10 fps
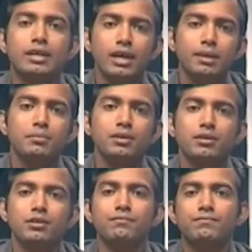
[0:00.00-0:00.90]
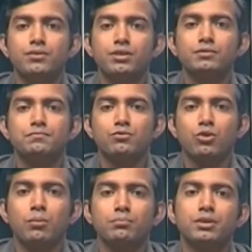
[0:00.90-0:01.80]
can be inferred
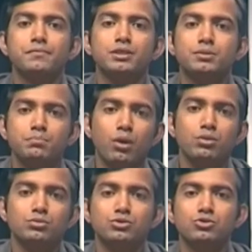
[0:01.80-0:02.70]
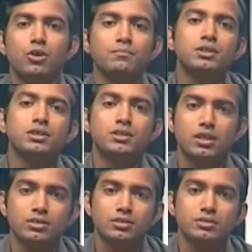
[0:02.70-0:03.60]
from the response of the
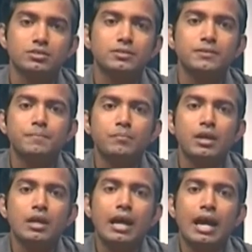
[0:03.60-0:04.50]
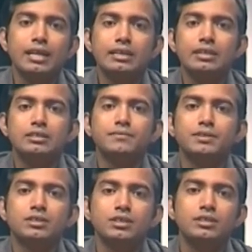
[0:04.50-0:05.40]
detectors. Any
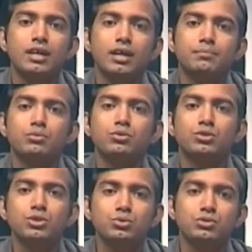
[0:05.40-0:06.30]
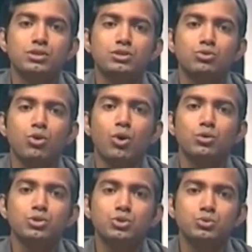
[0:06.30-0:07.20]
activity that produces
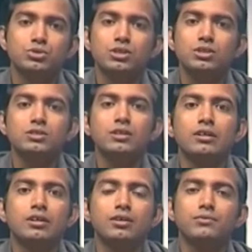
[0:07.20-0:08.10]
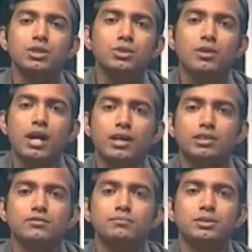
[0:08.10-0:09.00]
or uses
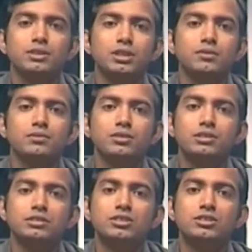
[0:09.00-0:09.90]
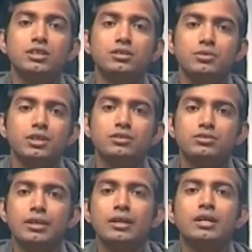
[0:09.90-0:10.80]
radioactive materials
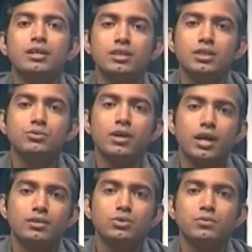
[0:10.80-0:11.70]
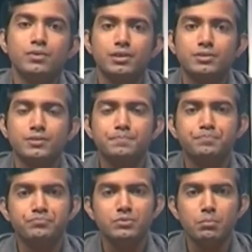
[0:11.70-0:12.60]
generates radioactive waste.
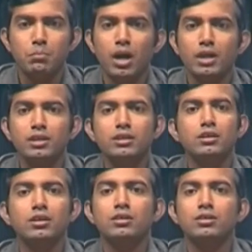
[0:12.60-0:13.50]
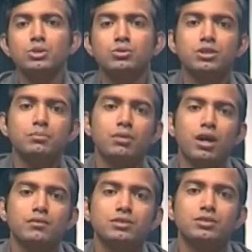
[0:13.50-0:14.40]
Mining, nuclear
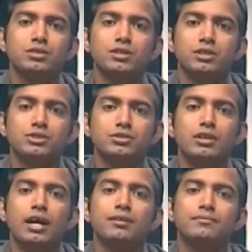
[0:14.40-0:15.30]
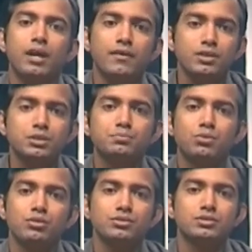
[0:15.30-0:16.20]
power generation and various
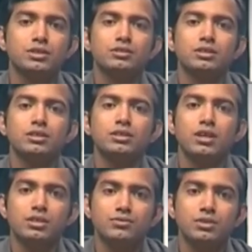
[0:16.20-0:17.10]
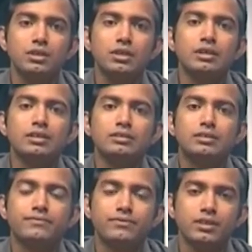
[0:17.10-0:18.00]
processes in industry,
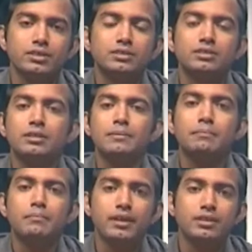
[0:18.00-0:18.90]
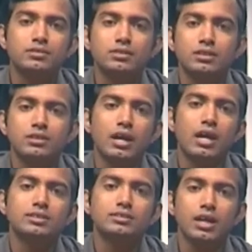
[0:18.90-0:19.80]
defense, medicine
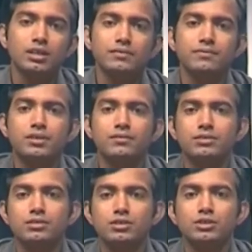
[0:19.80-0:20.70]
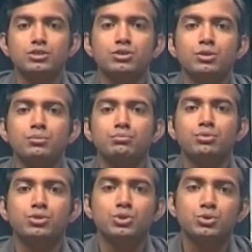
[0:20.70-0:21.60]
and scientific research
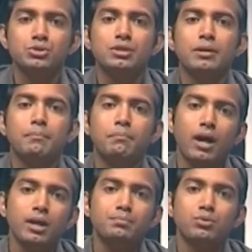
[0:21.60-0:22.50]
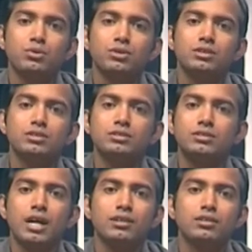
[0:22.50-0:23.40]
produce byproducts
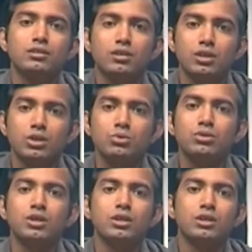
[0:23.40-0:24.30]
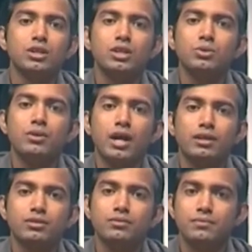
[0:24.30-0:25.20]
that include
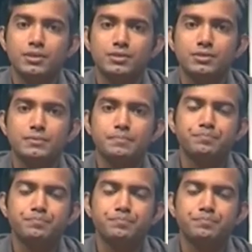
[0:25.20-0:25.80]
radioactive waste.